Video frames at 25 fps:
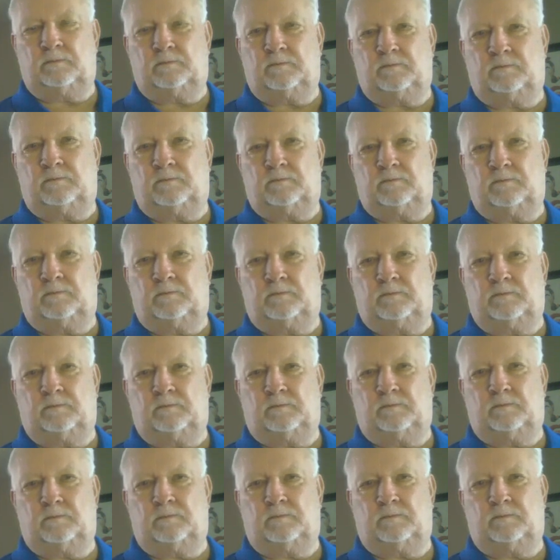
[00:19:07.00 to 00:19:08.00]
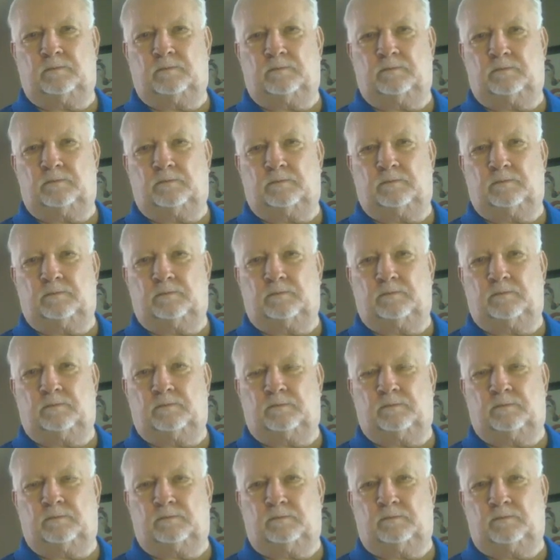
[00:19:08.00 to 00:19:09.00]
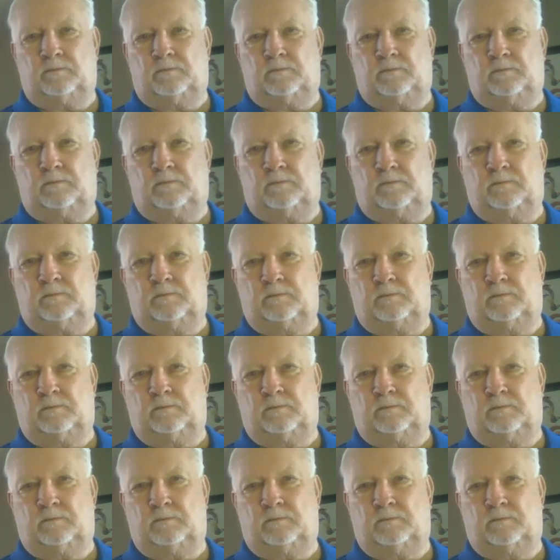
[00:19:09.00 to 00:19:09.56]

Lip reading: The person shown says nothing.